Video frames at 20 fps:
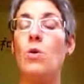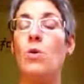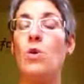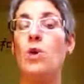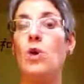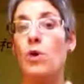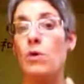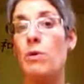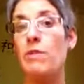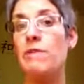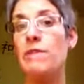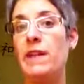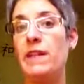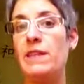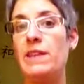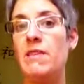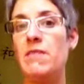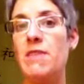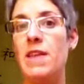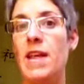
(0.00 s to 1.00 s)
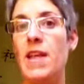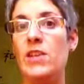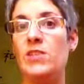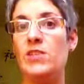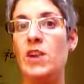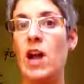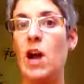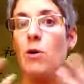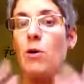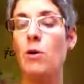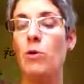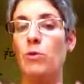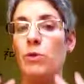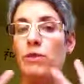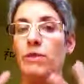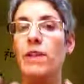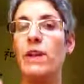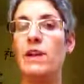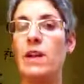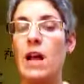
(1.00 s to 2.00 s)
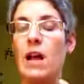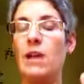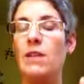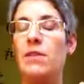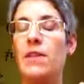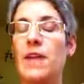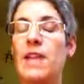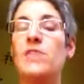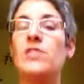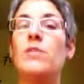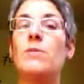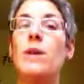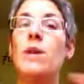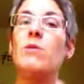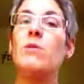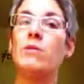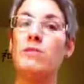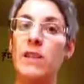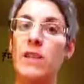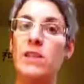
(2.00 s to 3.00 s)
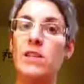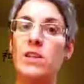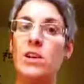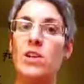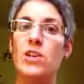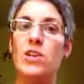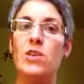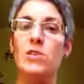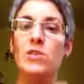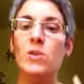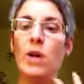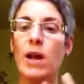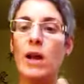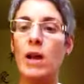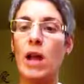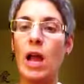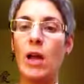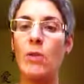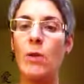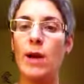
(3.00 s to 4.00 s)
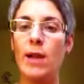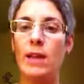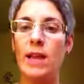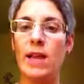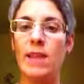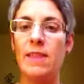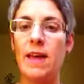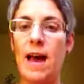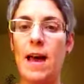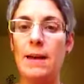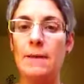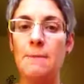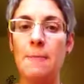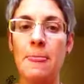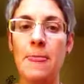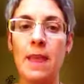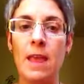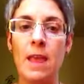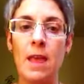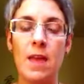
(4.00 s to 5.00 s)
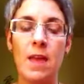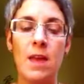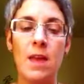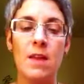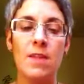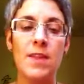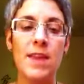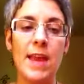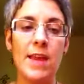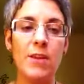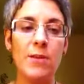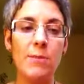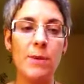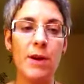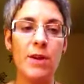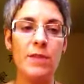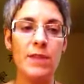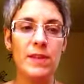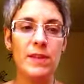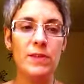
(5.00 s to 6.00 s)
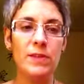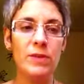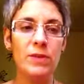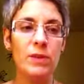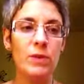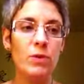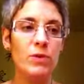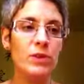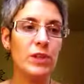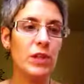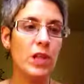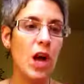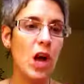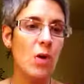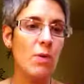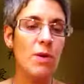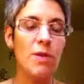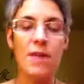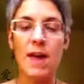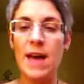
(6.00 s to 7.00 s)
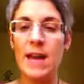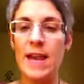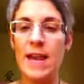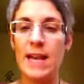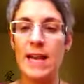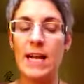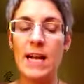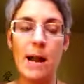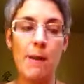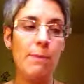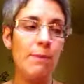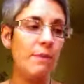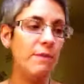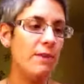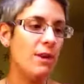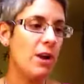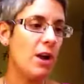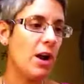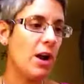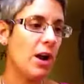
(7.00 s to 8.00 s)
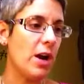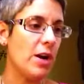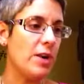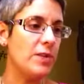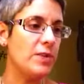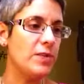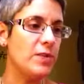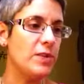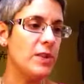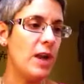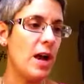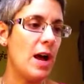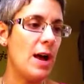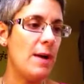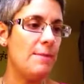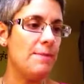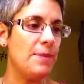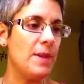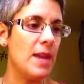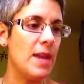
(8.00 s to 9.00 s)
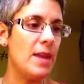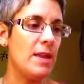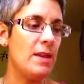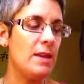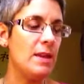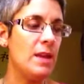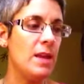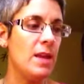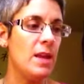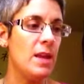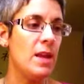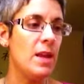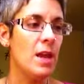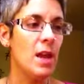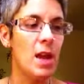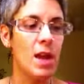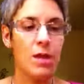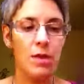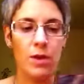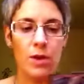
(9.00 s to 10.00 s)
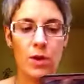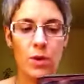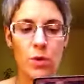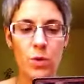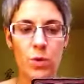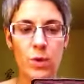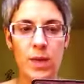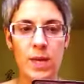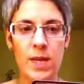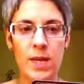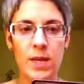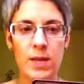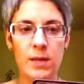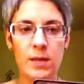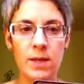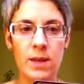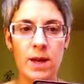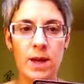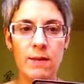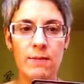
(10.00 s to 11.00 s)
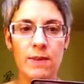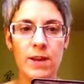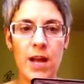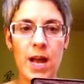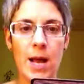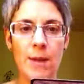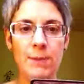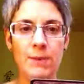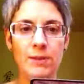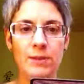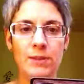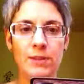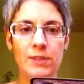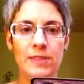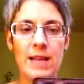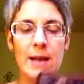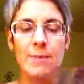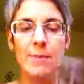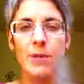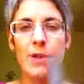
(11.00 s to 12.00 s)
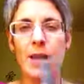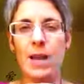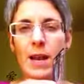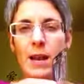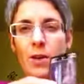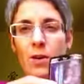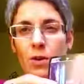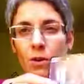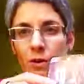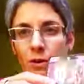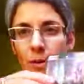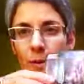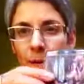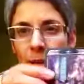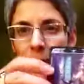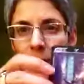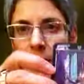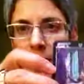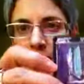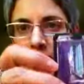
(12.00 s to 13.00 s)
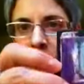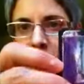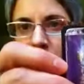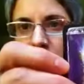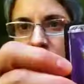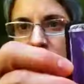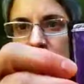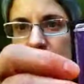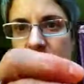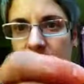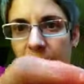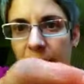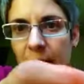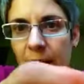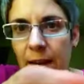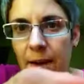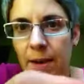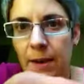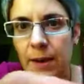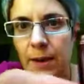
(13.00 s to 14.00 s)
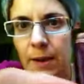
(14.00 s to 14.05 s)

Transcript: you're reflecting things, or how things are being reflected on you. So I quite like that. The other part that goes along with that in a couple of the cards, in the Queen of Cups, for example, and I don't know if I'm going to get you to see it,